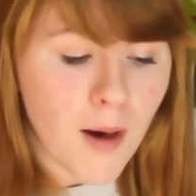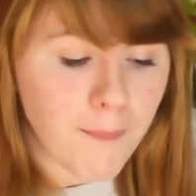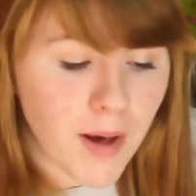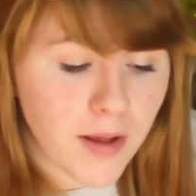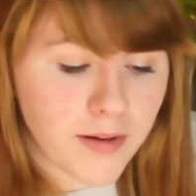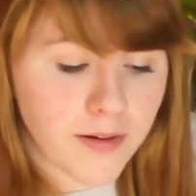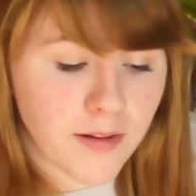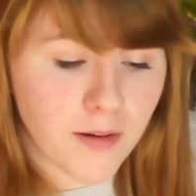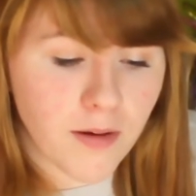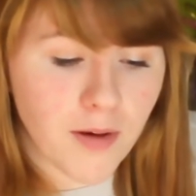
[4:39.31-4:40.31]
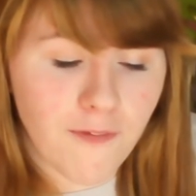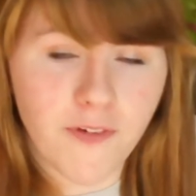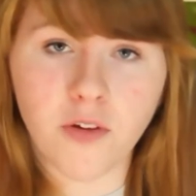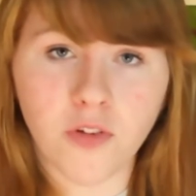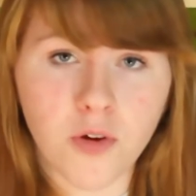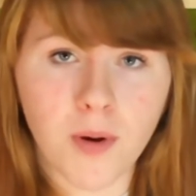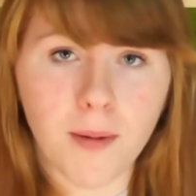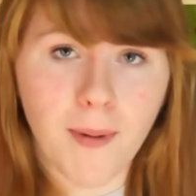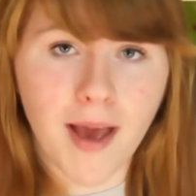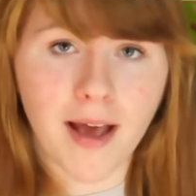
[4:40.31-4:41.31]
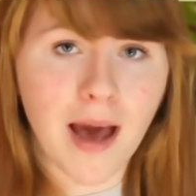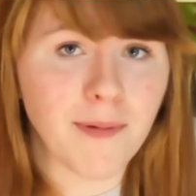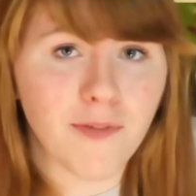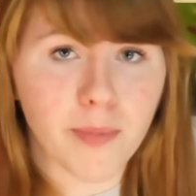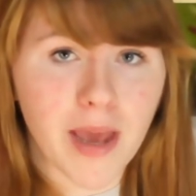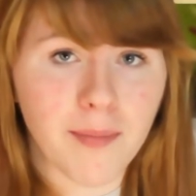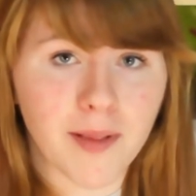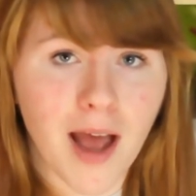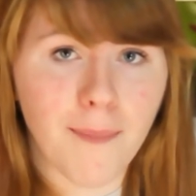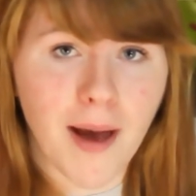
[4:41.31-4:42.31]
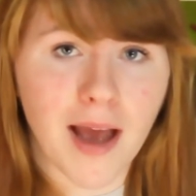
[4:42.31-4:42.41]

But if you do want to buy a copy from GameStop,